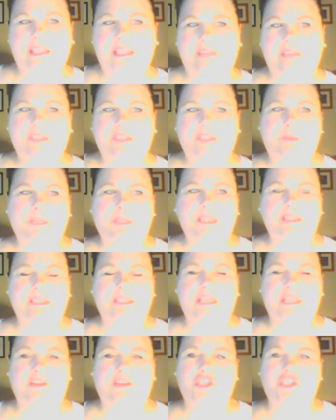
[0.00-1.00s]
If somebody
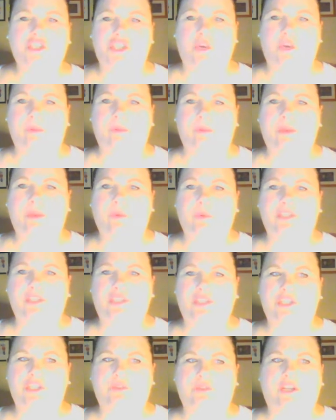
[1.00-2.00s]
is showing me what to
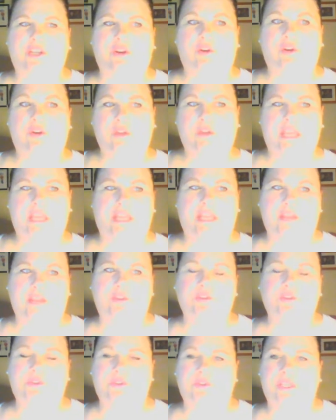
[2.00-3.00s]
do and go, okay, now
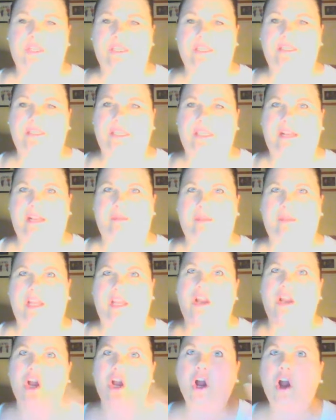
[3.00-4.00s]
you do this, then I'm like,
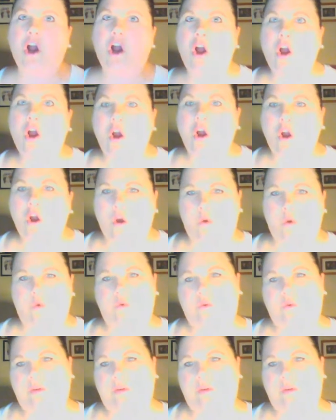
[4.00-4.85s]
oh.